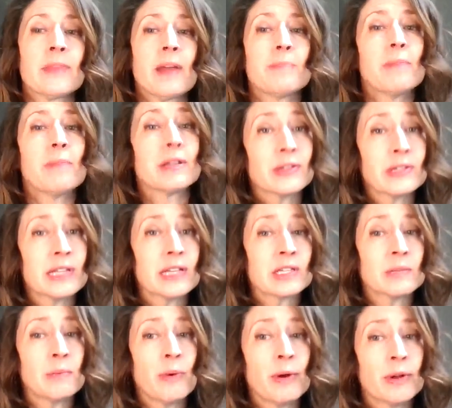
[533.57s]
Muscles that
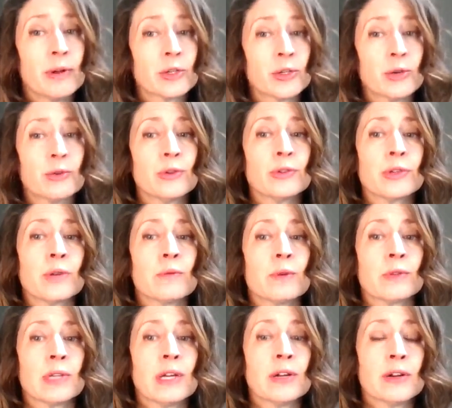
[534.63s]
support your shoulders are
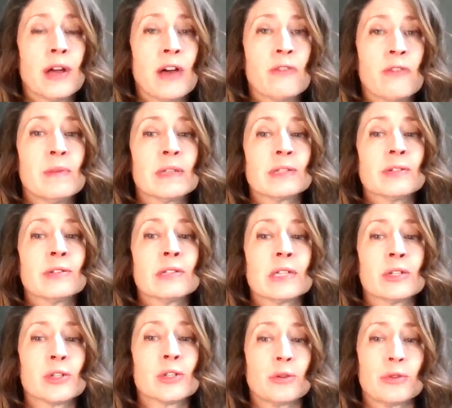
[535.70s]
rotator cuff muscles
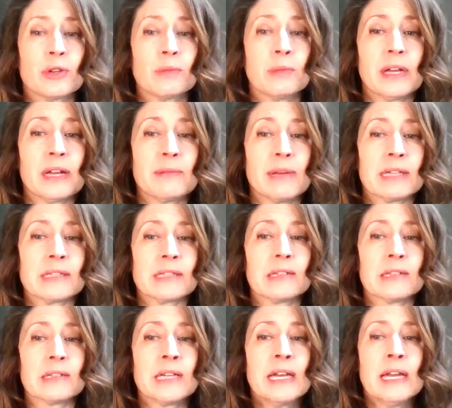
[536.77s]
and shoulder blade
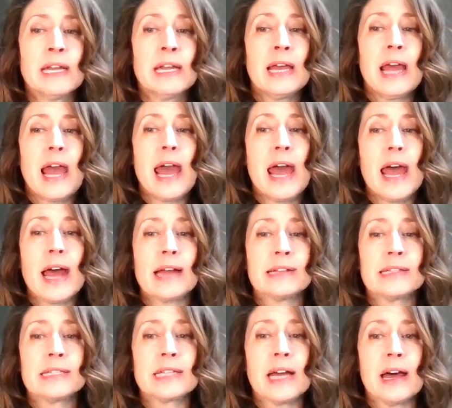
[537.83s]
muscles.
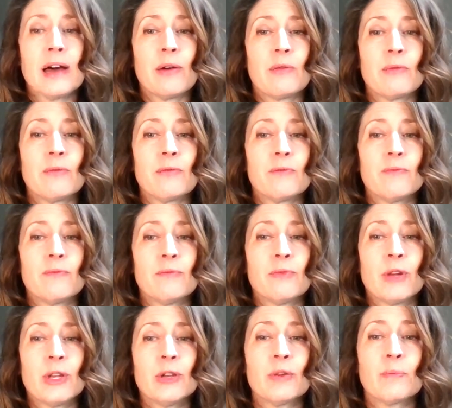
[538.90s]
And
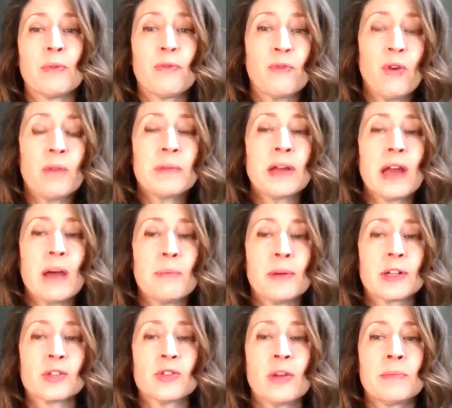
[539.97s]
when you're performing upper
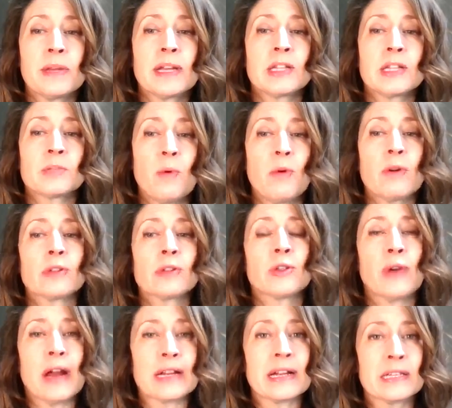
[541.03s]
extremity sports
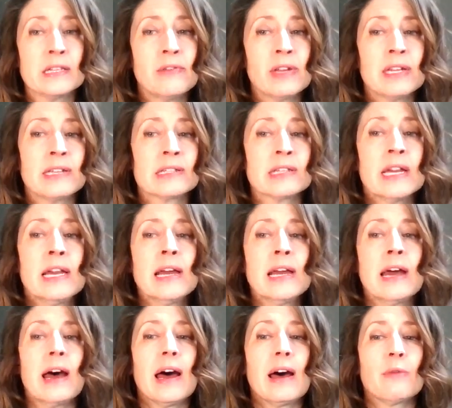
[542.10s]
or activities
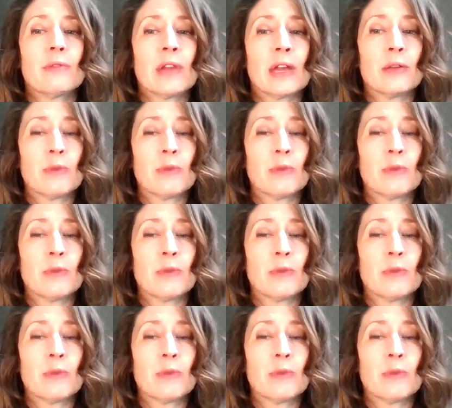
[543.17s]
that